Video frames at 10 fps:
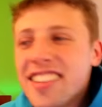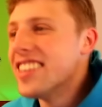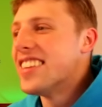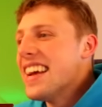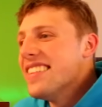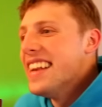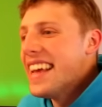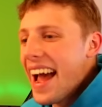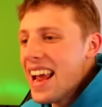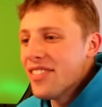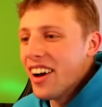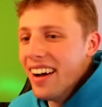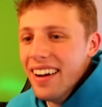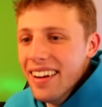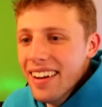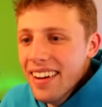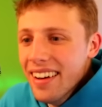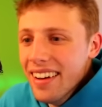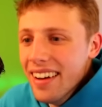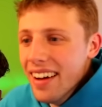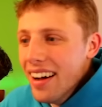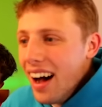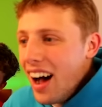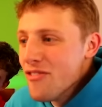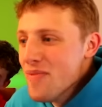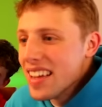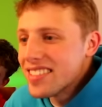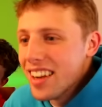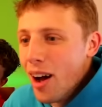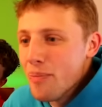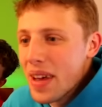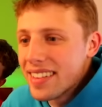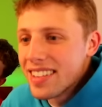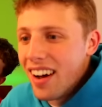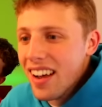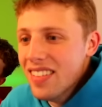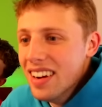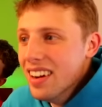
should have taken a Leiva. What have you done? I've messed it up big time.